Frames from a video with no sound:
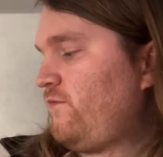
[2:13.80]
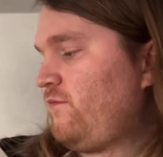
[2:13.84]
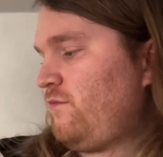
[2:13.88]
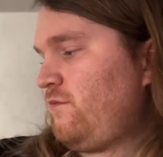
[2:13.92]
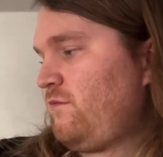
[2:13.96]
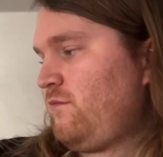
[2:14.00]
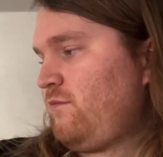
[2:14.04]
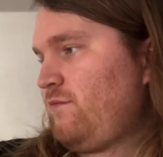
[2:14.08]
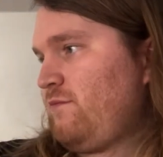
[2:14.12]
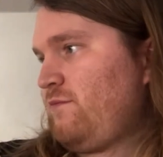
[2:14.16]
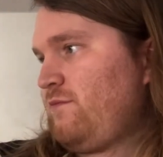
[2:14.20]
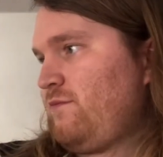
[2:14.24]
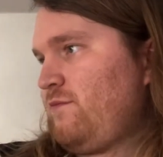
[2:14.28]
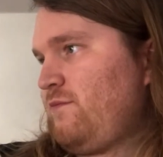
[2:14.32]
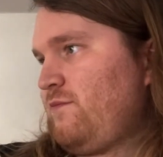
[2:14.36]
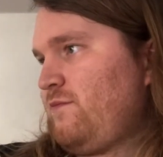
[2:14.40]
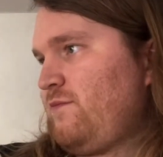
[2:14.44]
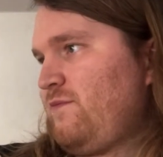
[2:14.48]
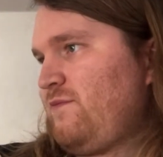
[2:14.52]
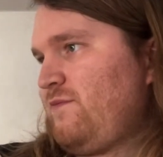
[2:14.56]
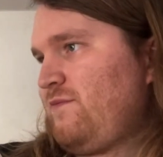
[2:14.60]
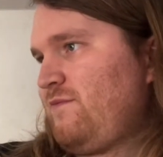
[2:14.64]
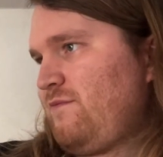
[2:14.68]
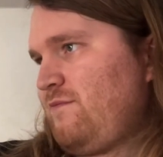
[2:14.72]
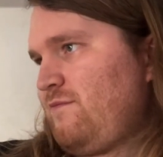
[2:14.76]

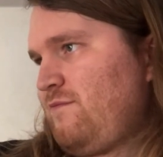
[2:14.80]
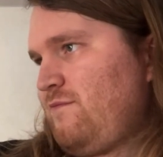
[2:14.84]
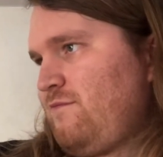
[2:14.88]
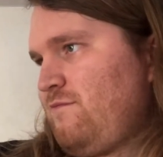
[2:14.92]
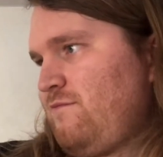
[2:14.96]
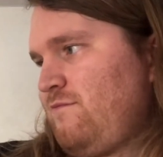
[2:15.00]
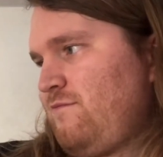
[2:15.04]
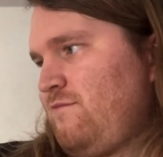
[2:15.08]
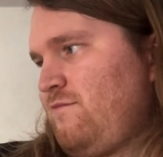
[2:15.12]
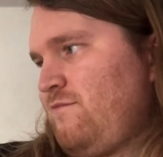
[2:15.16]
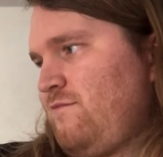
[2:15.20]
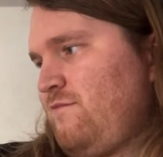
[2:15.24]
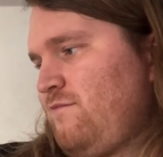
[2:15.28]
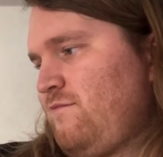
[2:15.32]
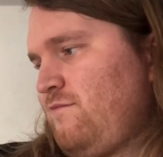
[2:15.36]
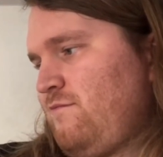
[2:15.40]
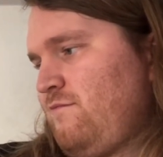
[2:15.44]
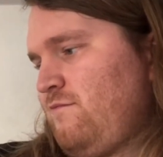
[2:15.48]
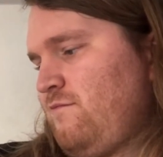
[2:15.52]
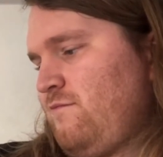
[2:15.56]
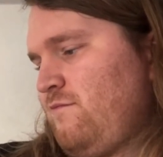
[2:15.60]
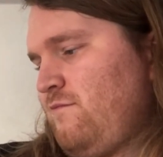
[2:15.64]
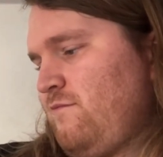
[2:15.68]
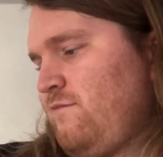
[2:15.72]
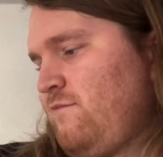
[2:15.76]

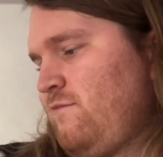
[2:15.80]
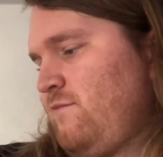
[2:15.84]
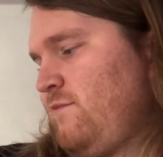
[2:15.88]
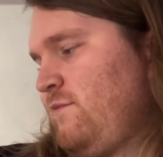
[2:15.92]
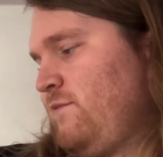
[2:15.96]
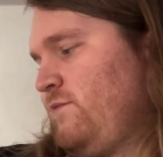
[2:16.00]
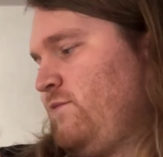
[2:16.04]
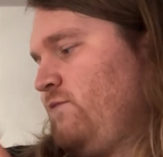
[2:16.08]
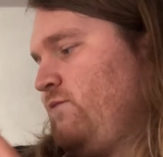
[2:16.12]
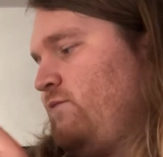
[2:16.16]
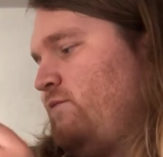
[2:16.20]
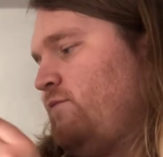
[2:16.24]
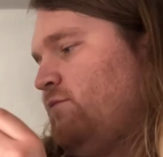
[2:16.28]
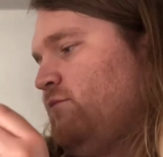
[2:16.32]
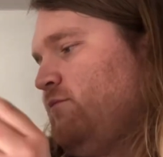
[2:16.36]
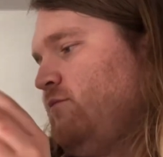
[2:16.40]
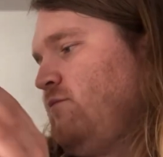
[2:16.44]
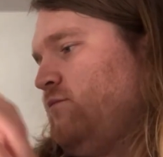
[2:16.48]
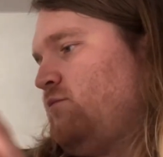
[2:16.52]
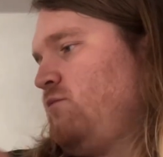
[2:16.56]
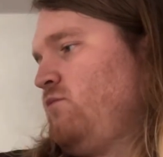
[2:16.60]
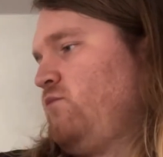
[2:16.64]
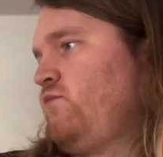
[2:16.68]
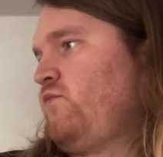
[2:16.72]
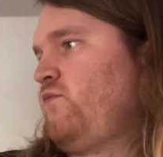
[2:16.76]

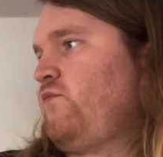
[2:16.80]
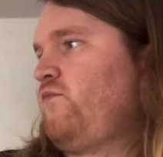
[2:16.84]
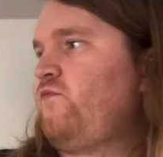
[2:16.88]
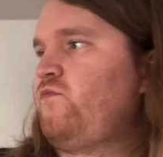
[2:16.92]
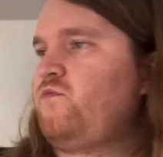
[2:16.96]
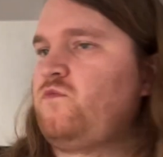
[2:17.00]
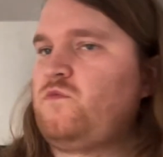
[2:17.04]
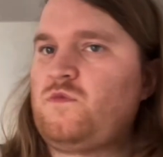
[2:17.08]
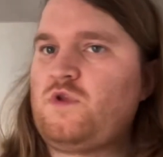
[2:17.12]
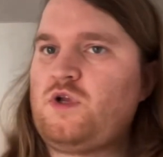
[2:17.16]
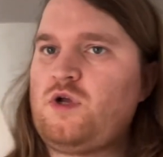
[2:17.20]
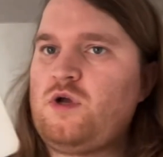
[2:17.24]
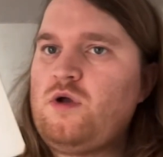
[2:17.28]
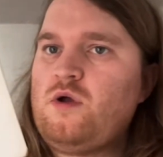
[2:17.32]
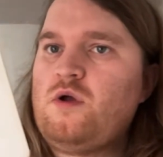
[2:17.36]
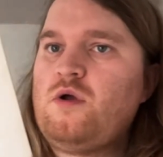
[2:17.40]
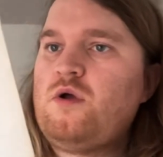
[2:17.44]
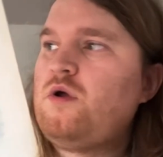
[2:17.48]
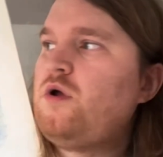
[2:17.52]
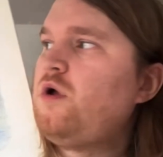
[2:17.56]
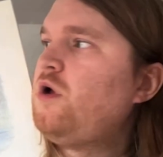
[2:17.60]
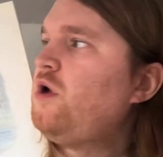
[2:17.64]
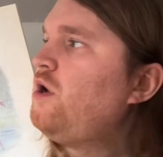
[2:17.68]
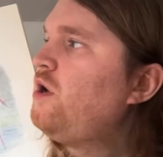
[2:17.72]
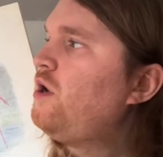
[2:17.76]

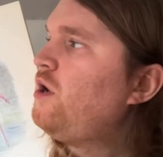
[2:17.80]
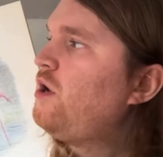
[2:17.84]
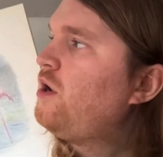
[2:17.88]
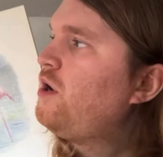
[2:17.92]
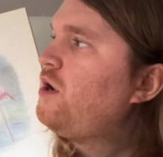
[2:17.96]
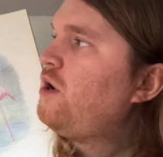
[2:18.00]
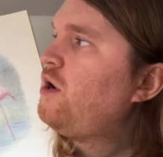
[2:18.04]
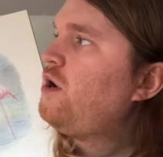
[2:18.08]
Nothing is said.